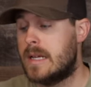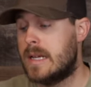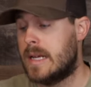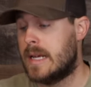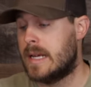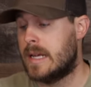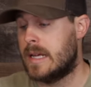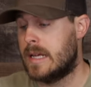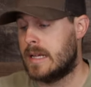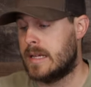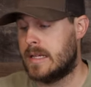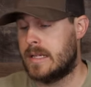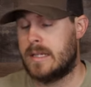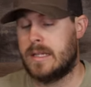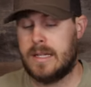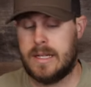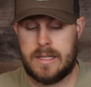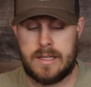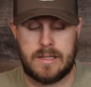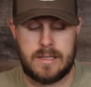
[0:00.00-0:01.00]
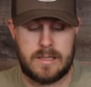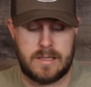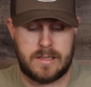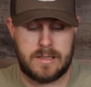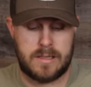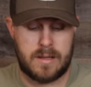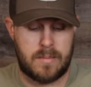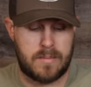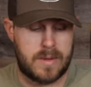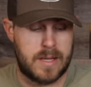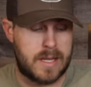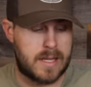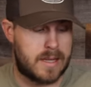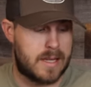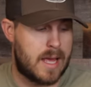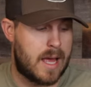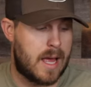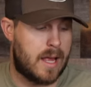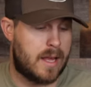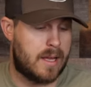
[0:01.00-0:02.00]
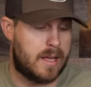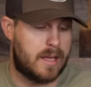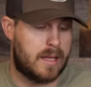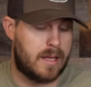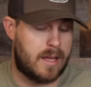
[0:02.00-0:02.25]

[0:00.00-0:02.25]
And it's something that